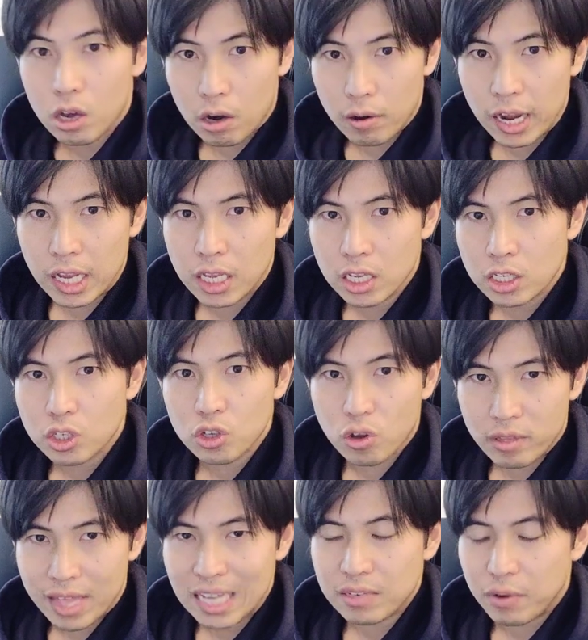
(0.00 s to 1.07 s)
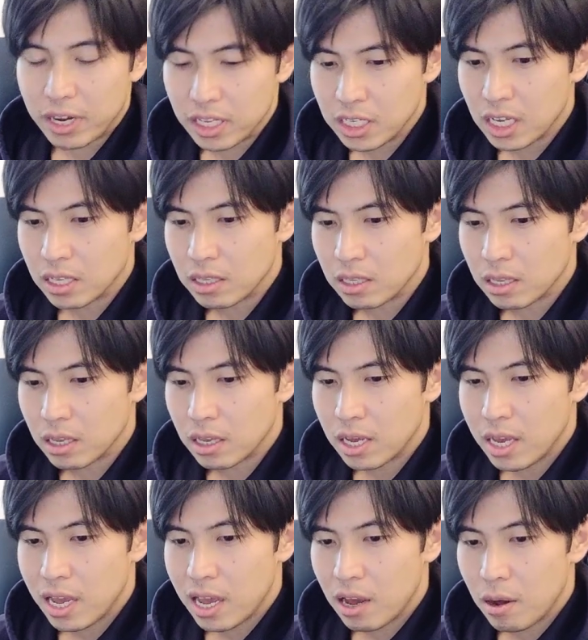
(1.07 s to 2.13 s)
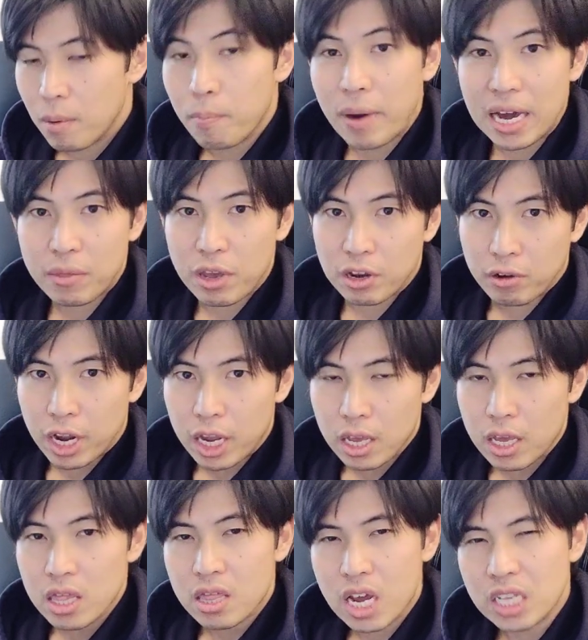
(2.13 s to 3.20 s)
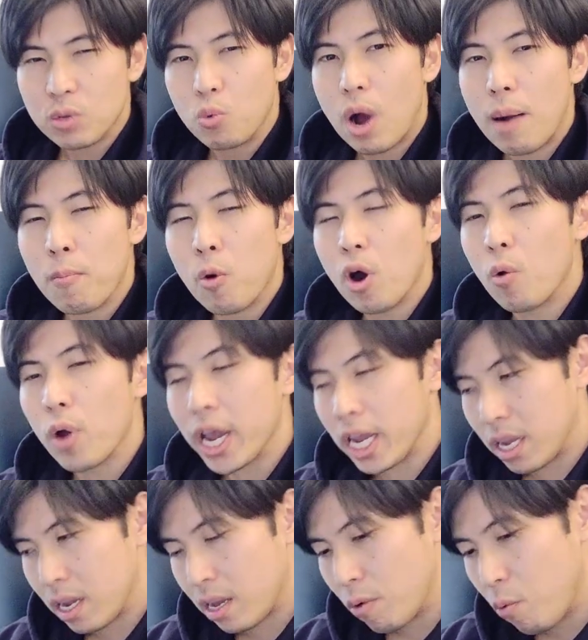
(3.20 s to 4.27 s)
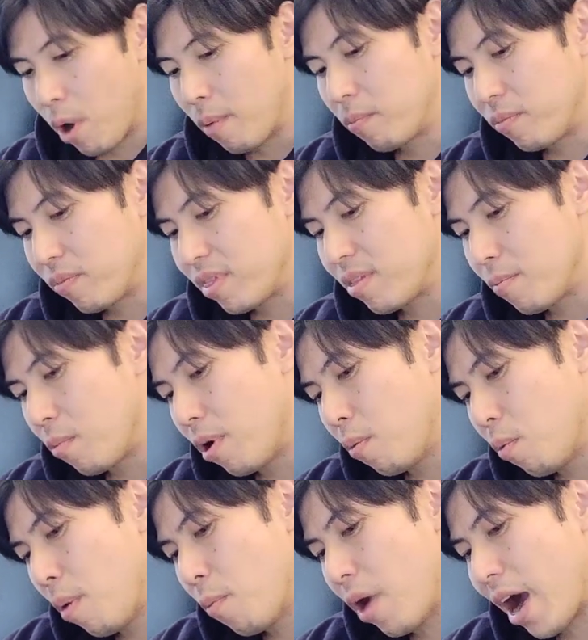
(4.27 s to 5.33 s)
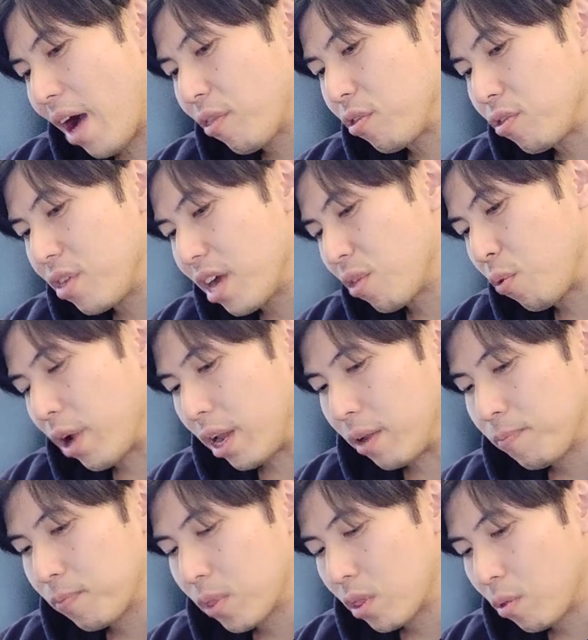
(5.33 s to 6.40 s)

All right, so that's what is it. By the way, Gray, there is one more way. One more, the other way.